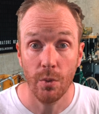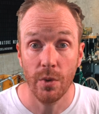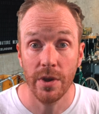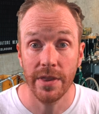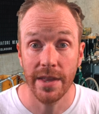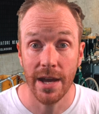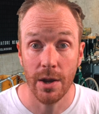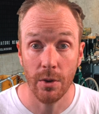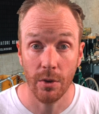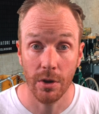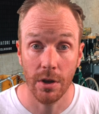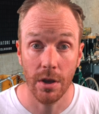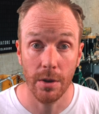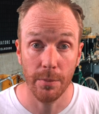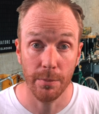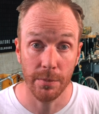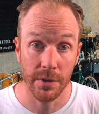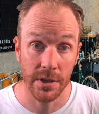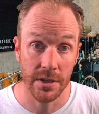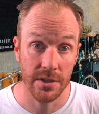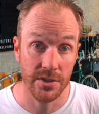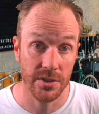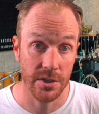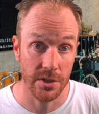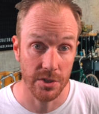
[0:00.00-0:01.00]
without
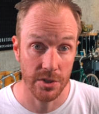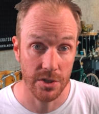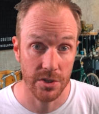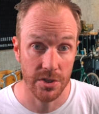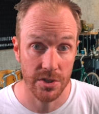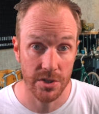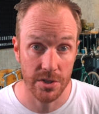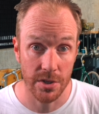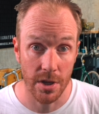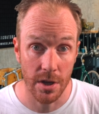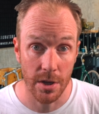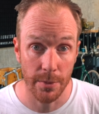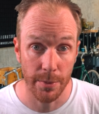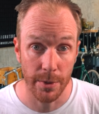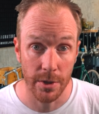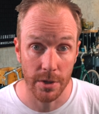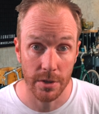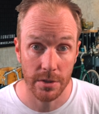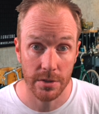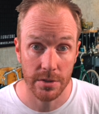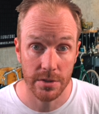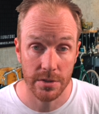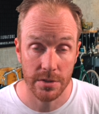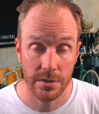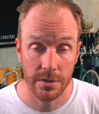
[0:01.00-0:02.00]
companies such as
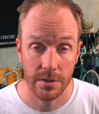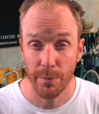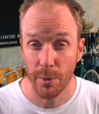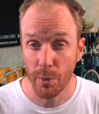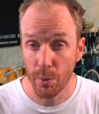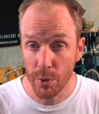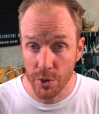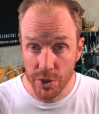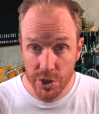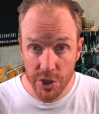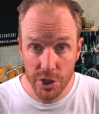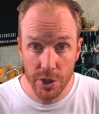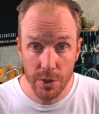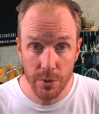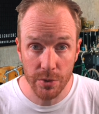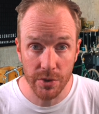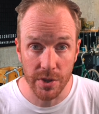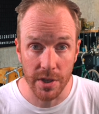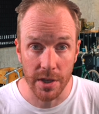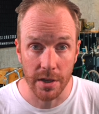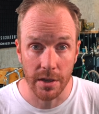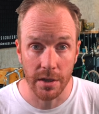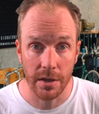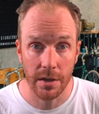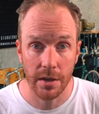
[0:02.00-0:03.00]
Starbucks. But what do you
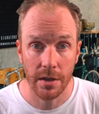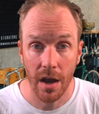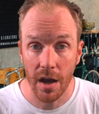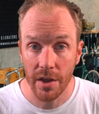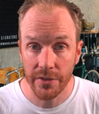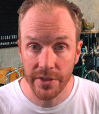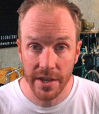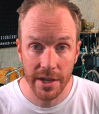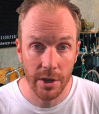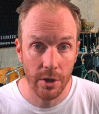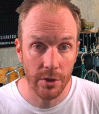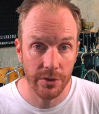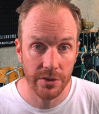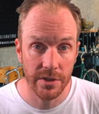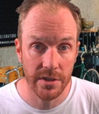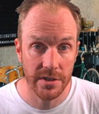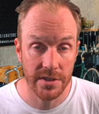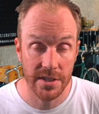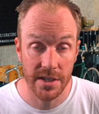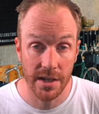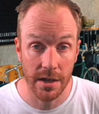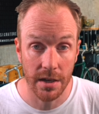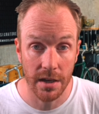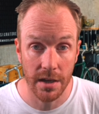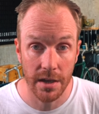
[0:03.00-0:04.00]
think? Are they on the
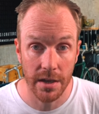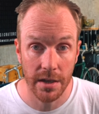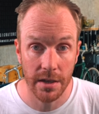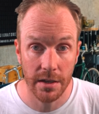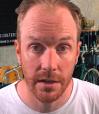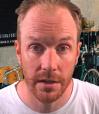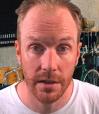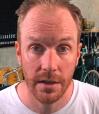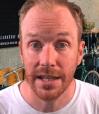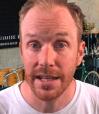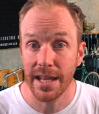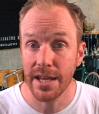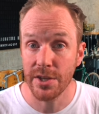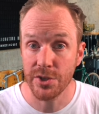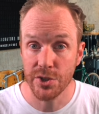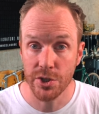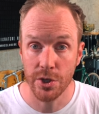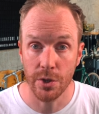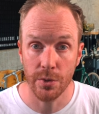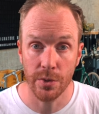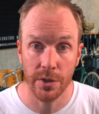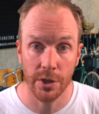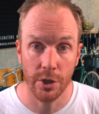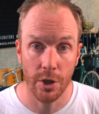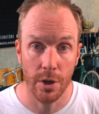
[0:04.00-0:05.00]
decline? Let us
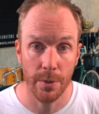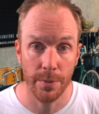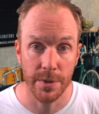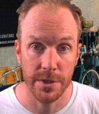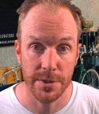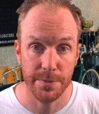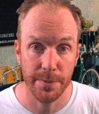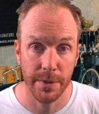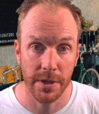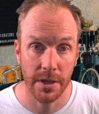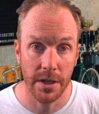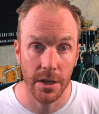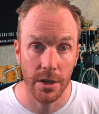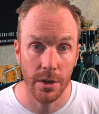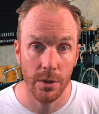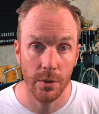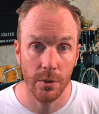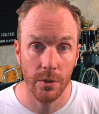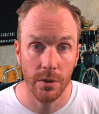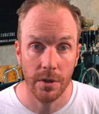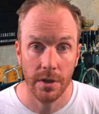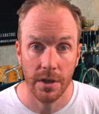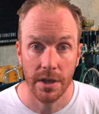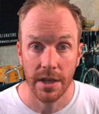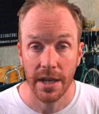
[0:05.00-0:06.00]
know in the comments below
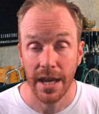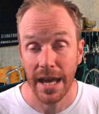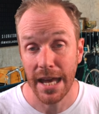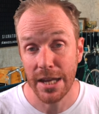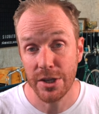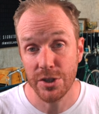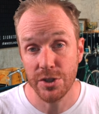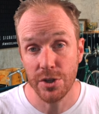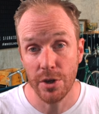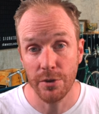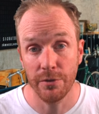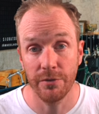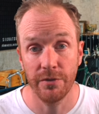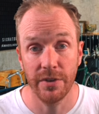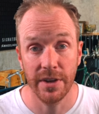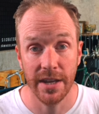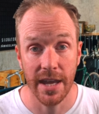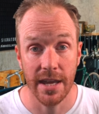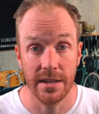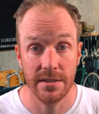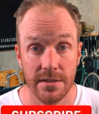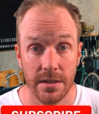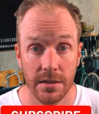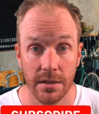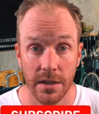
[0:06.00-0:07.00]
and don't
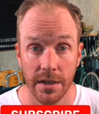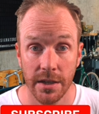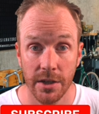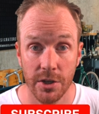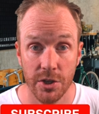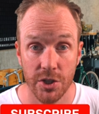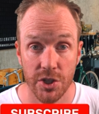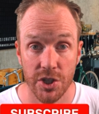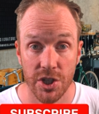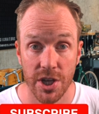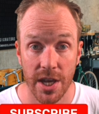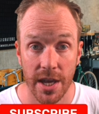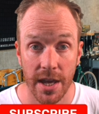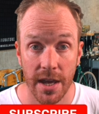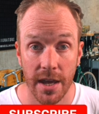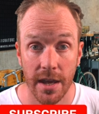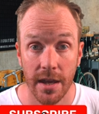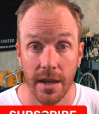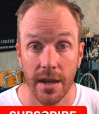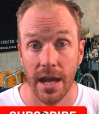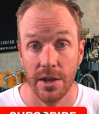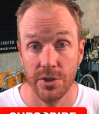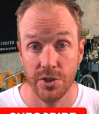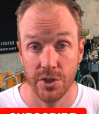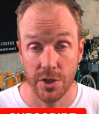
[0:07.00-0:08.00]
forget to like and share
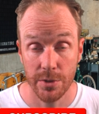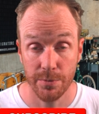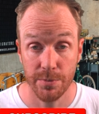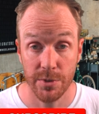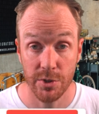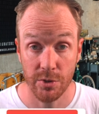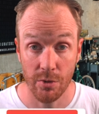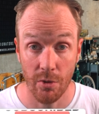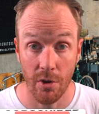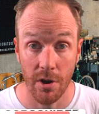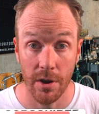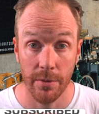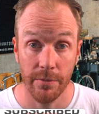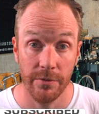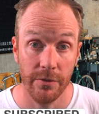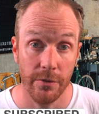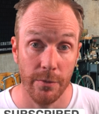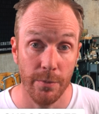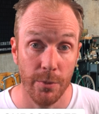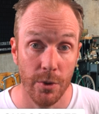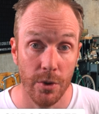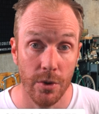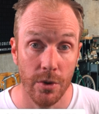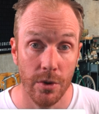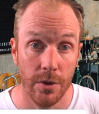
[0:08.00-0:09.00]
and subscribe for
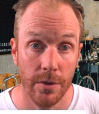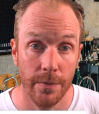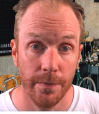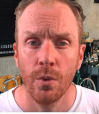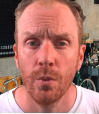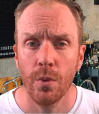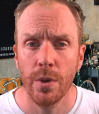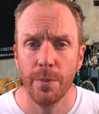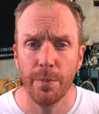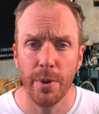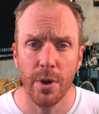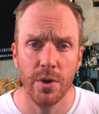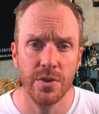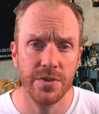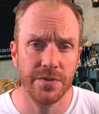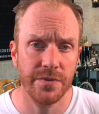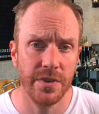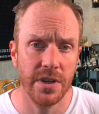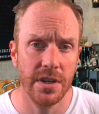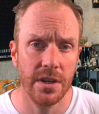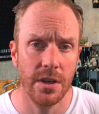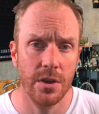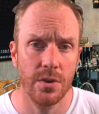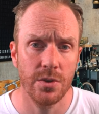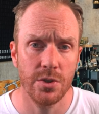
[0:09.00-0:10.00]
more. We post
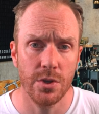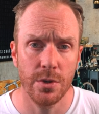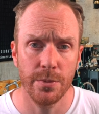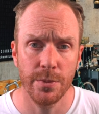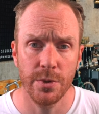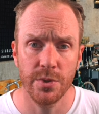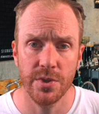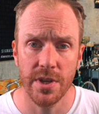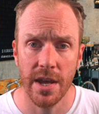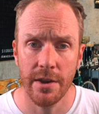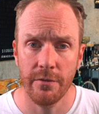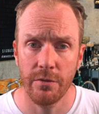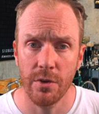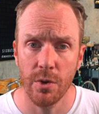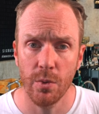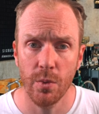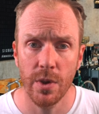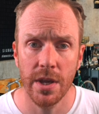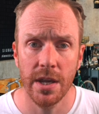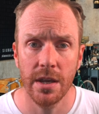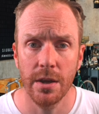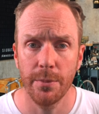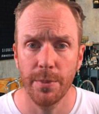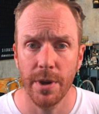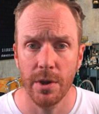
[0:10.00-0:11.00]
videos almost every
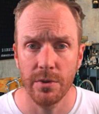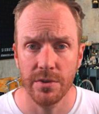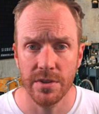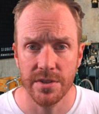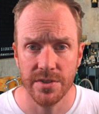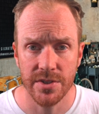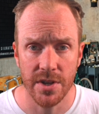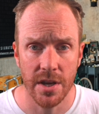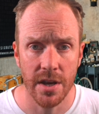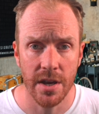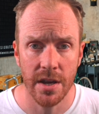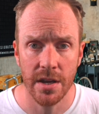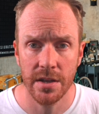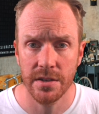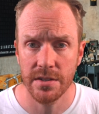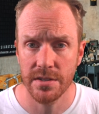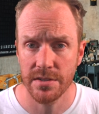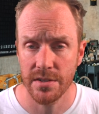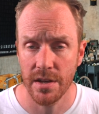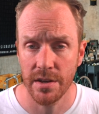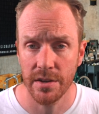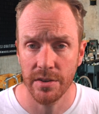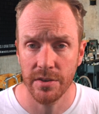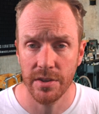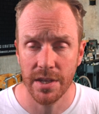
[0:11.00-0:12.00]
week about design,
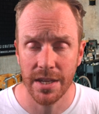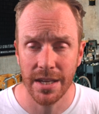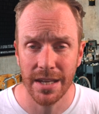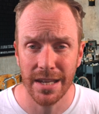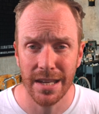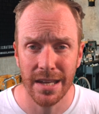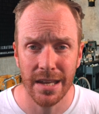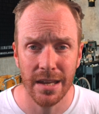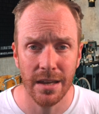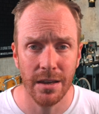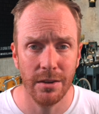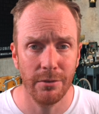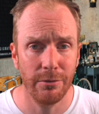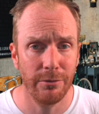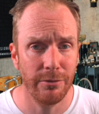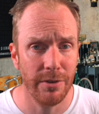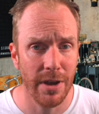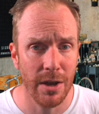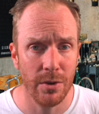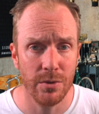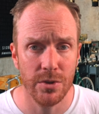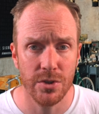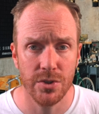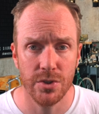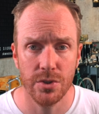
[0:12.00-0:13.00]
design thinking,
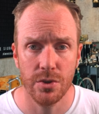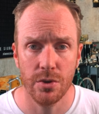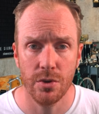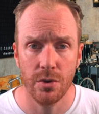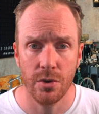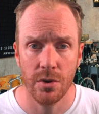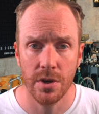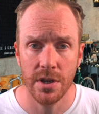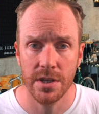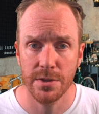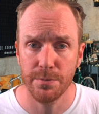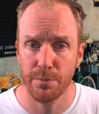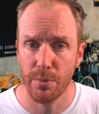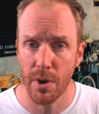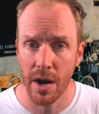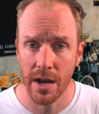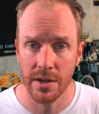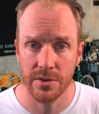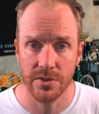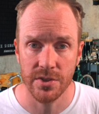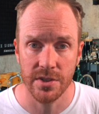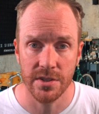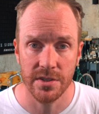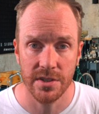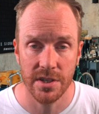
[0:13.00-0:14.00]
founder stories,
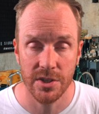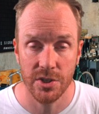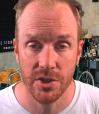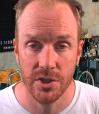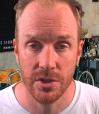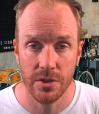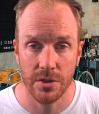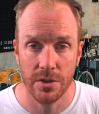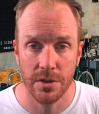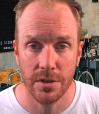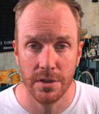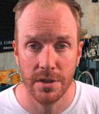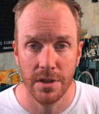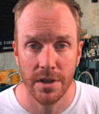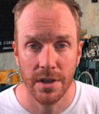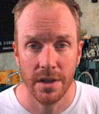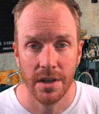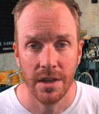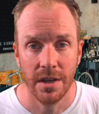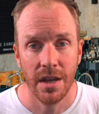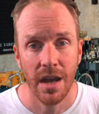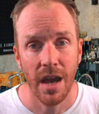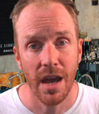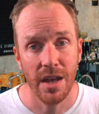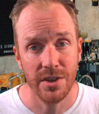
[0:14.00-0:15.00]
brands and digital.
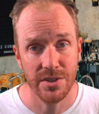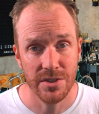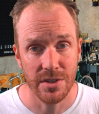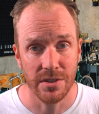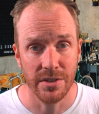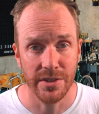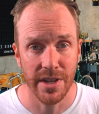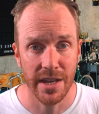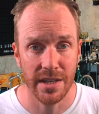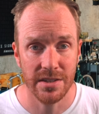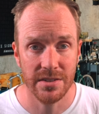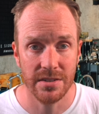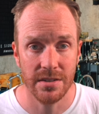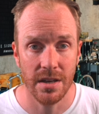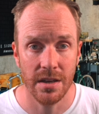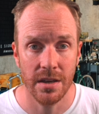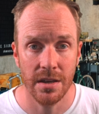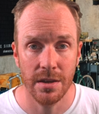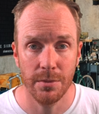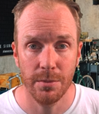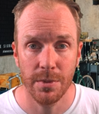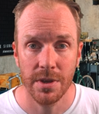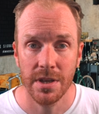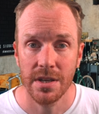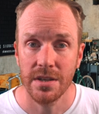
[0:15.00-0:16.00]
Until next
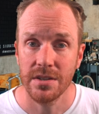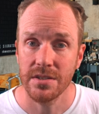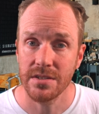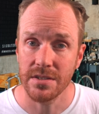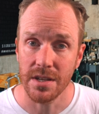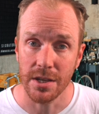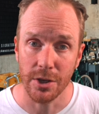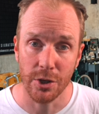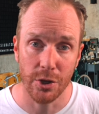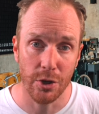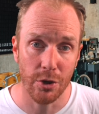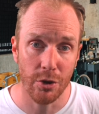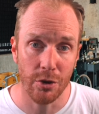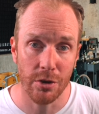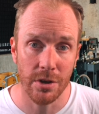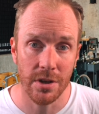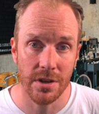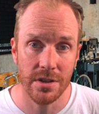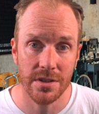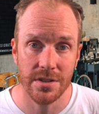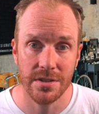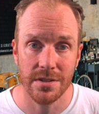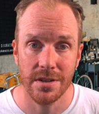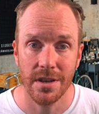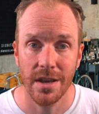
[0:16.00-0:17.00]
time, stay
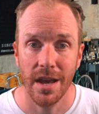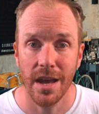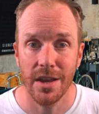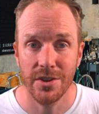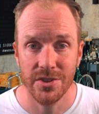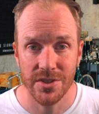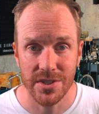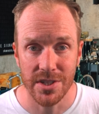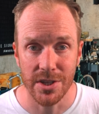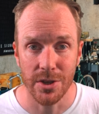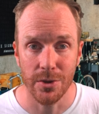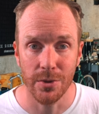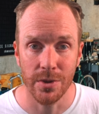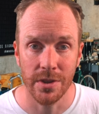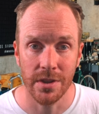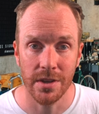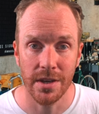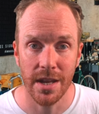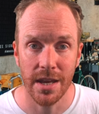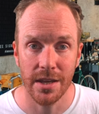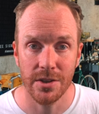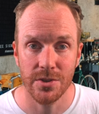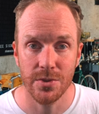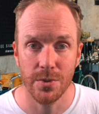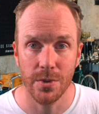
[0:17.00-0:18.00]
curious and see you in the
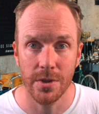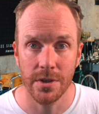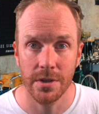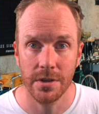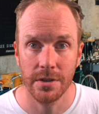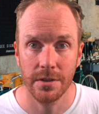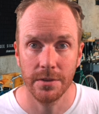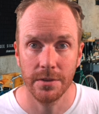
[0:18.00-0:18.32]
next one.